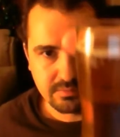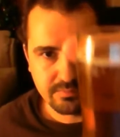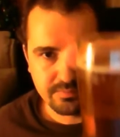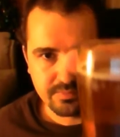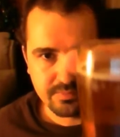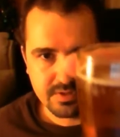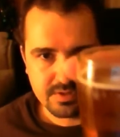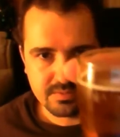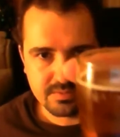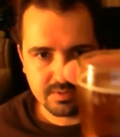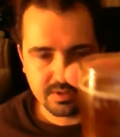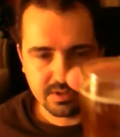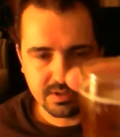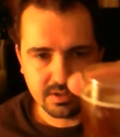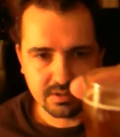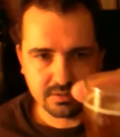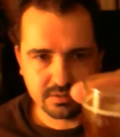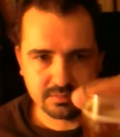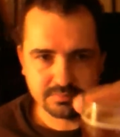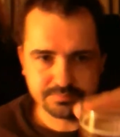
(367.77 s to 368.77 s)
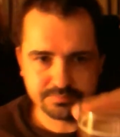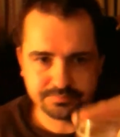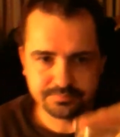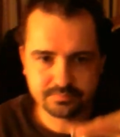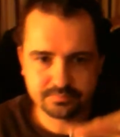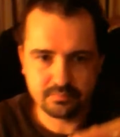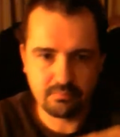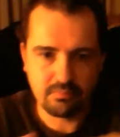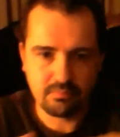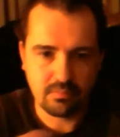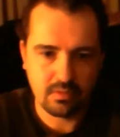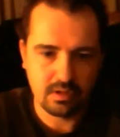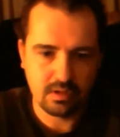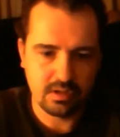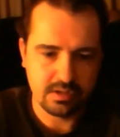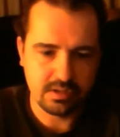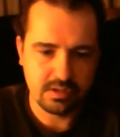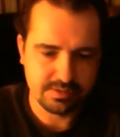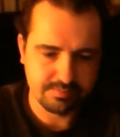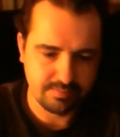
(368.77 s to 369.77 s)
this one here
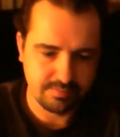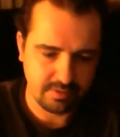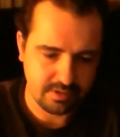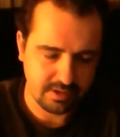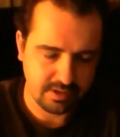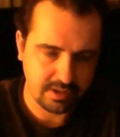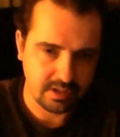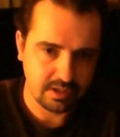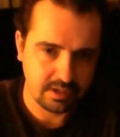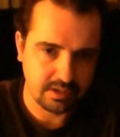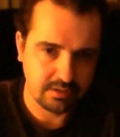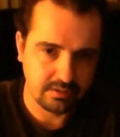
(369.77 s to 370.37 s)
is my